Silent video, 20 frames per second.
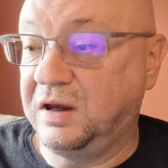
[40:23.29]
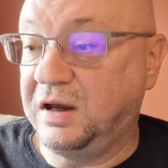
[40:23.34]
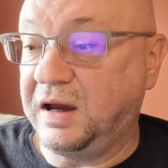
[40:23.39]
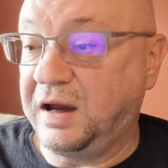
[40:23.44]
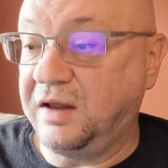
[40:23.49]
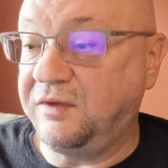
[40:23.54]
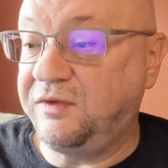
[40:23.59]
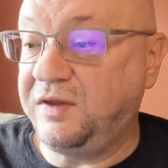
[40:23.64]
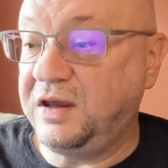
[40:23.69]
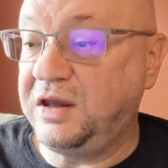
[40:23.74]

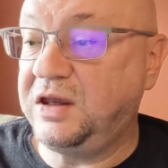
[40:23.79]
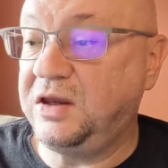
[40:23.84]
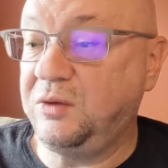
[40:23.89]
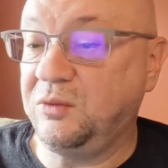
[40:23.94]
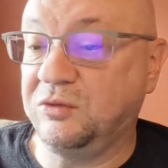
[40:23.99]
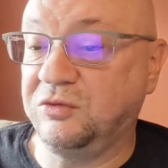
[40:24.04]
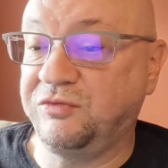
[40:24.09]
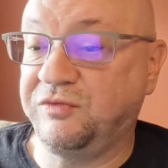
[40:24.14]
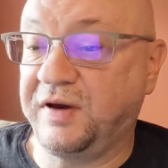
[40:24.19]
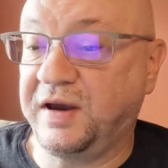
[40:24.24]
I think
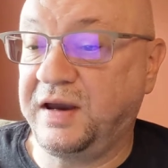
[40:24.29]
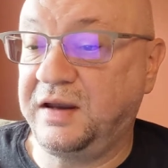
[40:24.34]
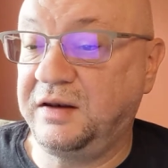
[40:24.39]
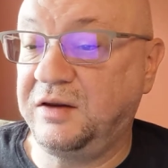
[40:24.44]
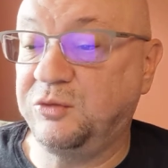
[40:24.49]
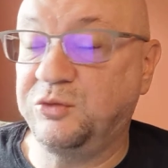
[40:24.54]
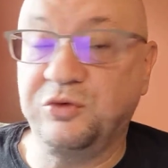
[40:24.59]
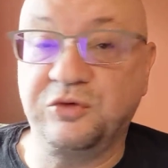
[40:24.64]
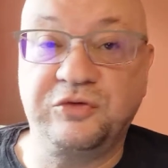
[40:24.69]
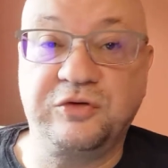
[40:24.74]
you will find
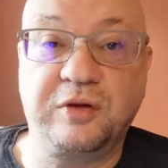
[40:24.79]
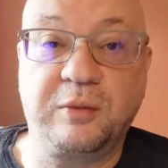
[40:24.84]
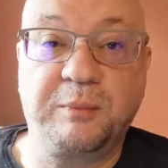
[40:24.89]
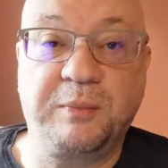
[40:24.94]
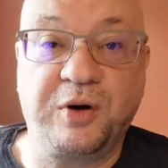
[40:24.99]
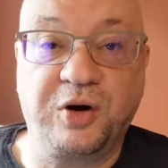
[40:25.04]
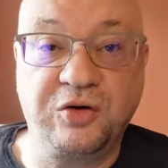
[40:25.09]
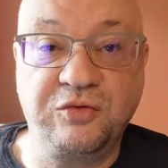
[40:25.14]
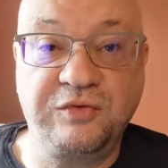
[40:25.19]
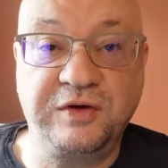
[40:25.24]
this was the
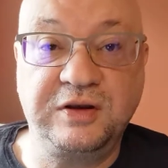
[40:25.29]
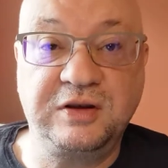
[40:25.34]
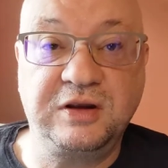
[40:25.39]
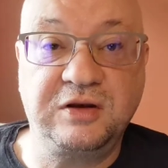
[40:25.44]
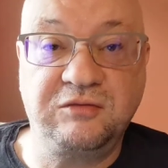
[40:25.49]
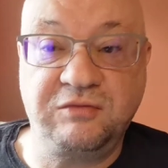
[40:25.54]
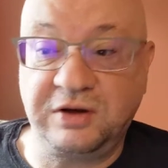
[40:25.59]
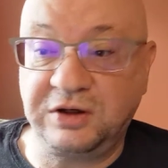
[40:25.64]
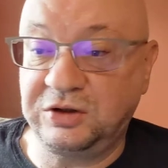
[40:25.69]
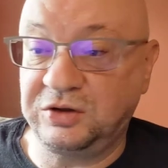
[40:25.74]
perfect
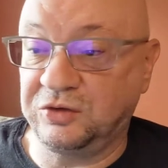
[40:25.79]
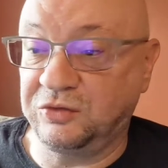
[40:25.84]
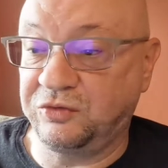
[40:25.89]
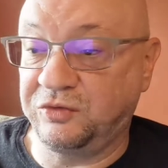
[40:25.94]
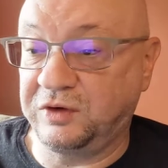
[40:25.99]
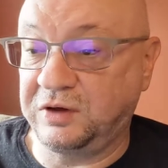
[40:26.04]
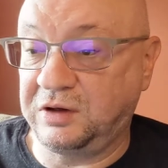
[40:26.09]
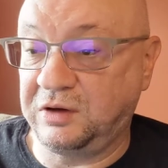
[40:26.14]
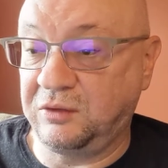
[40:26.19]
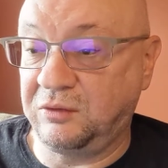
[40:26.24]
adventure
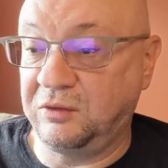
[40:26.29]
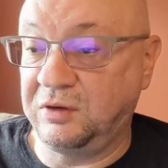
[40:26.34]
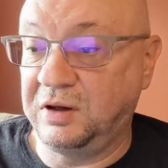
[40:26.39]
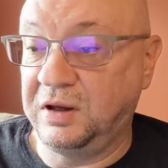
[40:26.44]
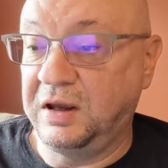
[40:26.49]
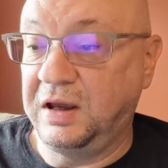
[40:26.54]
for you.